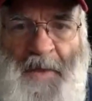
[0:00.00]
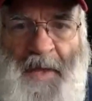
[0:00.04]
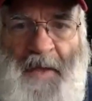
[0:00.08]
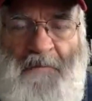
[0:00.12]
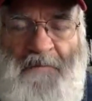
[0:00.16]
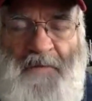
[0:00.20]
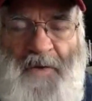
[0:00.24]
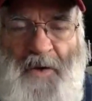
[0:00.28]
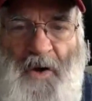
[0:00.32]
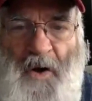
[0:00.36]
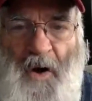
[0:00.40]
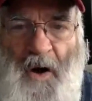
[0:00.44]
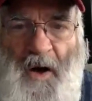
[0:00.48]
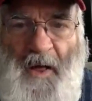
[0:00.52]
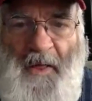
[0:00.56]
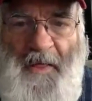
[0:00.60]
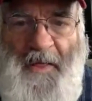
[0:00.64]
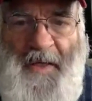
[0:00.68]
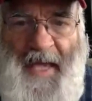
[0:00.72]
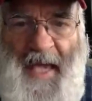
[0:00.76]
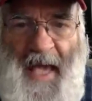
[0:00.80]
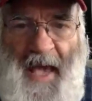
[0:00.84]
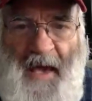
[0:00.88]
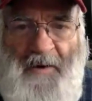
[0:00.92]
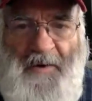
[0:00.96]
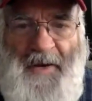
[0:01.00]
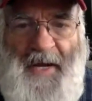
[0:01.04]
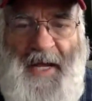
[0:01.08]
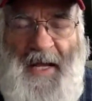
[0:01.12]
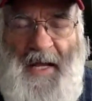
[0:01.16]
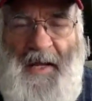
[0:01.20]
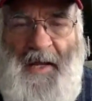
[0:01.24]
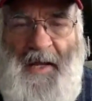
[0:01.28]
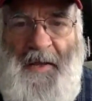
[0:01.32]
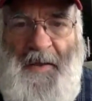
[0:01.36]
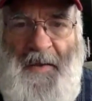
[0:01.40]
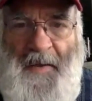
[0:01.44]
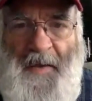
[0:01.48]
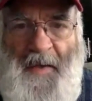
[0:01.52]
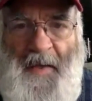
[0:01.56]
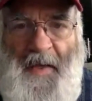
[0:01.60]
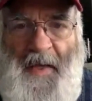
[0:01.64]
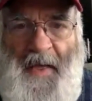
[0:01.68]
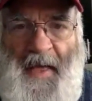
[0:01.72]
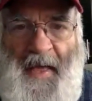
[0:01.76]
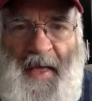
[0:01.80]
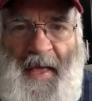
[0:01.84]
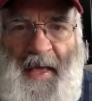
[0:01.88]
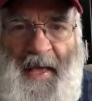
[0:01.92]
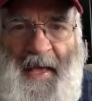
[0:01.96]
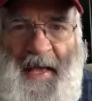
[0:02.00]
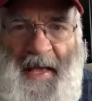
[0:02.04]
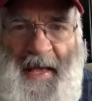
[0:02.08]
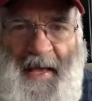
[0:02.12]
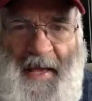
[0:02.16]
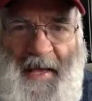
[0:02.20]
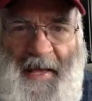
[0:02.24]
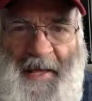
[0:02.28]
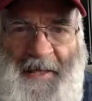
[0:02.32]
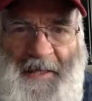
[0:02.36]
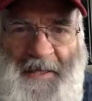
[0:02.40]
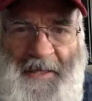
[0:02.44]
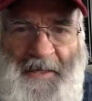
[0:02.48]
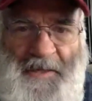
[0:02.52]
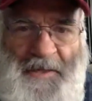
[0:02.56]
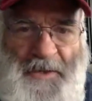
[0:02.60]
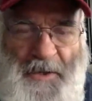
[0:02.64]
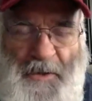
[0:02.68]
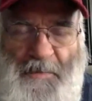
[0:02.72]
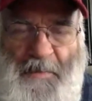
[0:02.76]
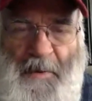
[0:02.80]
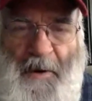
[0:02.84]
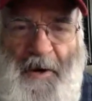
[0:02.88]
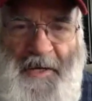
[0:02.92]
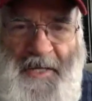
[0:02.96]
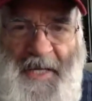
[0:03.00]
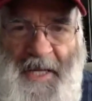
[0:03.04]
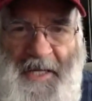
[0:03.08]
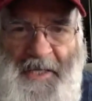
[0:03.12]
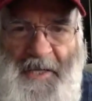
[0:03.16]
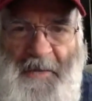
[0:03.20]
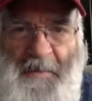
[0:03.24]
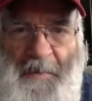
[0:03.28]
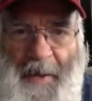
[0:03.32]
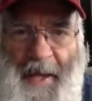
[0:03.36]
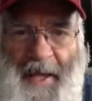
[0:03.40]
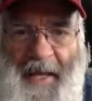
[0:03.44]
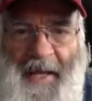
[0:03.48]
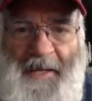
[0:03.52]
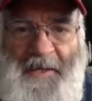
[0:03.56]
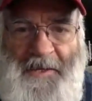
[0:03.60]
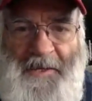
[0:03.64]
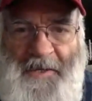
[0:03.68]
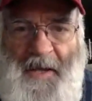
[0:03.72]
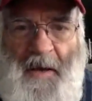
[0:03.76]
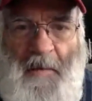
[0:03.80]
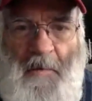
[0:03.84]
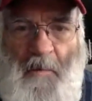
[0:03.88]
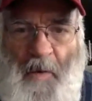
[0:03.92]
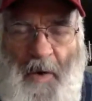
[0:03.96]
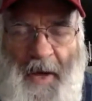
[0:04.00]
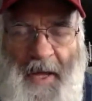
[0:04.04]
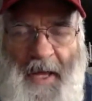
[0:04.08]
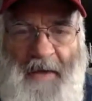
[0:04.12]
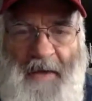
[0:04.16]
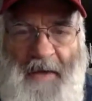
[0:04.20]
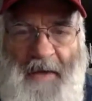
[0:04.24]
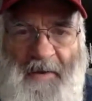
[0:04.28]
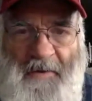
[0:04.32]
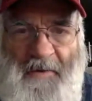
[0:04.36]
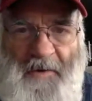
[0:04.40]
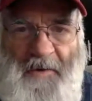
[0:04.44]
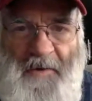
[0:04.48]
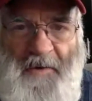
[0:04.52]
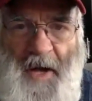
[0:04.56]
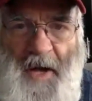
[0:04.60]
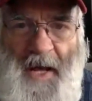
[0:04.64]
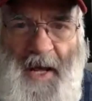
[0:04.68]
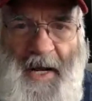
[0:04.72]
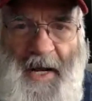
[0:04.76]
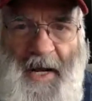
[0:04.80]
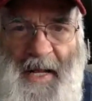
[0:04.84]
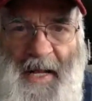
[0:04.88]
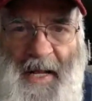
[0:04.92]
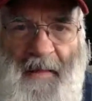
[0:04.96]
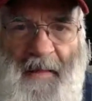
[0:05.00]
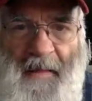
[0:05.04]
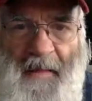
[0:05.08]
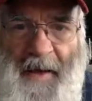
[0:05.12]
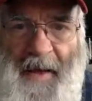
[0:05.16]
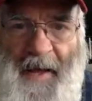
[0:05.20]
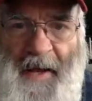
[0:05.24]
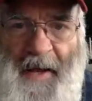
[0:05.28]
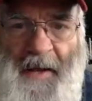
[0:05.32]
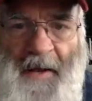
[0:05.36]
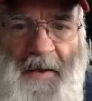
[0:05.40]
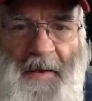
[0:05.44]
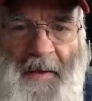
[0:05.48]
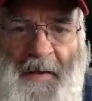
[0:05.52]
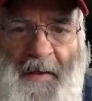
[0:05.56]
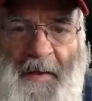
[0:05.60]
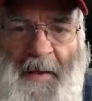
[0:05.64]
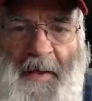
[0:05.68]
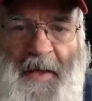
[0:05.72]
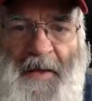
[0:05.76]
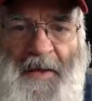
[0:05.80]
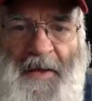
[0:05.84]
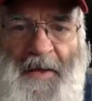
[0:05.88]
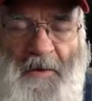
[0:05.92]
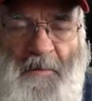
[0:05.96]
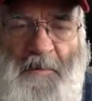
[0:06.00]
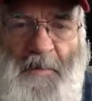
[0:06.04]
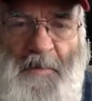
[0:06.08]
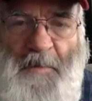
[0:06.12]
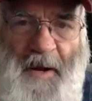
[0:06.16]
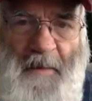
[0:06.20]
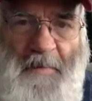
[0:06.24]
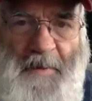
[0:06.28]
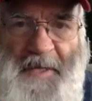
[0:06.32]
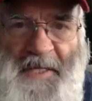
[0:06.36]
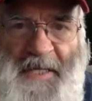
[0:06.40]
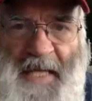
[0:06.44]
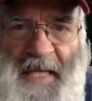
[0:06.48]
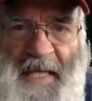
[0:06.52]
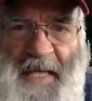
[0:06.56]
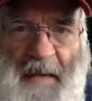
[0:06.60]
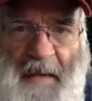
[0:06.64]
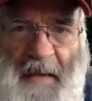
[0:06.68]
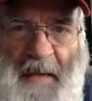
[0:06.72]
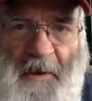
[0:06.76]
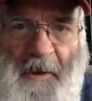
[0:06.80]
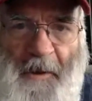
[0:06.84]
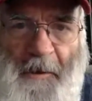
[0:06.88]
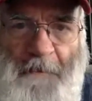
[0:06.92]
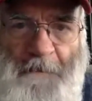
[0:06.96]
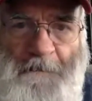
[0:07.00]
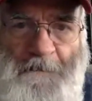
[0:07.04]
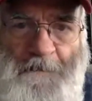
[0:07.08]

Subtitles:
You call the county to participate in some way, even if you're not a delegate. You can put up a table.